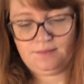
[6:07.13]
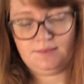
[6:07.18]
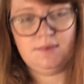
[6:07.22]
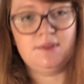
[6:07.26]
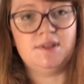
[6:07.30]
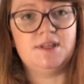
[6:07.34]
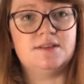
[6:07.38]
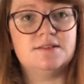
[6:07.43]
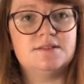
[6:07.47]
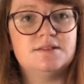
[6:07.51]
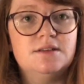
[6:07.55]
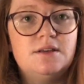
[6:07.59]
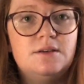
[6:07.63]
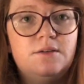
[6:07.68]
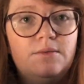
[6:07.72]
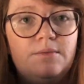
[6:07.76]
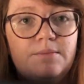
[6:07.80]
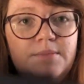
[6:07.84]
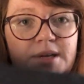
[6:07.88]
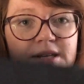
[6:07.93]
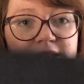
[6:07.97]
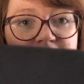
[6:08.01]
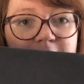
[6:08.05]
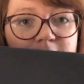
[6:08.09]
this
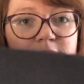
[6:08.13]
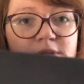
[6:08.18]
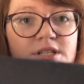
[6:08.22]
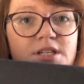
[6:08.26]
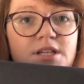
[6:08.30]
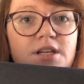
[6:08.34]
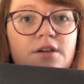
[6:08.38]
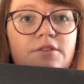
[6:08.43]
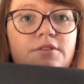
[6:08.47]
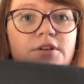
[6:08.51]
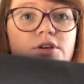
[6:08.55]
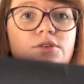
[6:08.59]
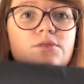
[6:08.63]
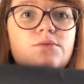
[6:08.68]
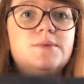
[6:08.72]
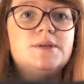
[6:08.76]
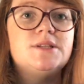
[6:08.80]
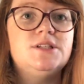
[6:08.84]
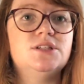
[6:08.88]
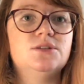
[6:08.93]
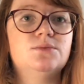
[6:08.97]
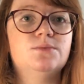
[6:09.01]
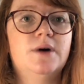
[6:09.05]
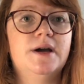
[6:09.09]
piece of material
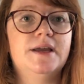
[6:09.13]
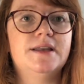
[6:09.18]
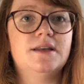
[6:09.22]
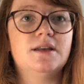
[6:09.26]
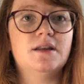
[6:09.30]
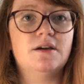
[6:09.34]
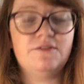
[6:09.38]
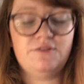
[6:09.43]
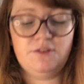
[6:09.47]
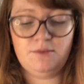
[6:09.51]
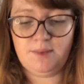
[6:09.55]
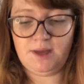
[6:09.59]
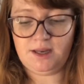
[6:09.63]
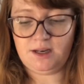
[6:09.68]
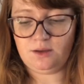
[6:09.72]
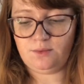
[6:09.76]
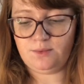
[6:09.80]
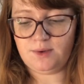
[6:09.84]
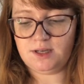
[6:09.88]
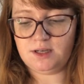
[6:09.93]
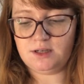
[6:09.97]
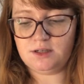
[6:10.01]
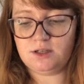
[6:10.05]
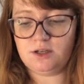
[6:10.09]
which is wide enough for many
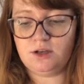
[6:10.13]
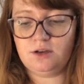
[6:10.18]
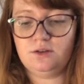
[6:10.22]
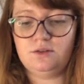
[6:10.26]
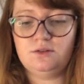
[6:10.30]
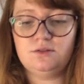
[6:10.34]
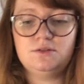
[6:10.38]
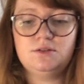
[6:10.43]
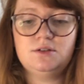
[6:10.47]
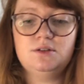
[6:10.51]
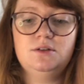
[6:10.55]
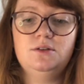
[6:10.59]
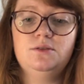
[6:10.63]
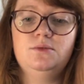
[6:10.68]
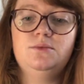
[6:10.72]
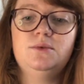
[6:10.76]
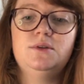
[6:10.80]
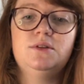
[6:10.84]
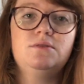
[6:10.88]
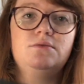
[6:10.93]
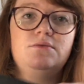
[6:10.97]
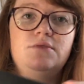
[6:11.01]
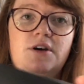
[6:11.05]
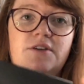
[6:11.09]
windows
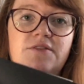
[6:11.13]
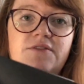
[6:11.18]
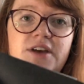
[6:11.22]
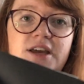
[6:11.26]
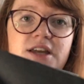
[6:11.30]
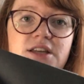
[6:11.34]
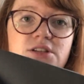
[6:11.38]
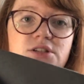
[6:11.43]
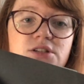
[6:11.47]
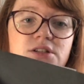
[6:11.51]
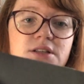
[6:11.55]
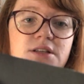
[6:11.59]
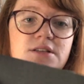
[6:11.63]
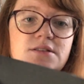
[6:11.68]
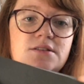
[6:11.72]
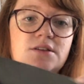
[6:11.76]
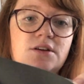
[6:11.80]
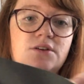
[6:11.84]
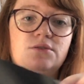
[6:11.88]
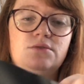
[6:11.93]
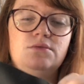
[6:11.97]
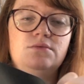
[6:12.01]
with a rough edge. There's no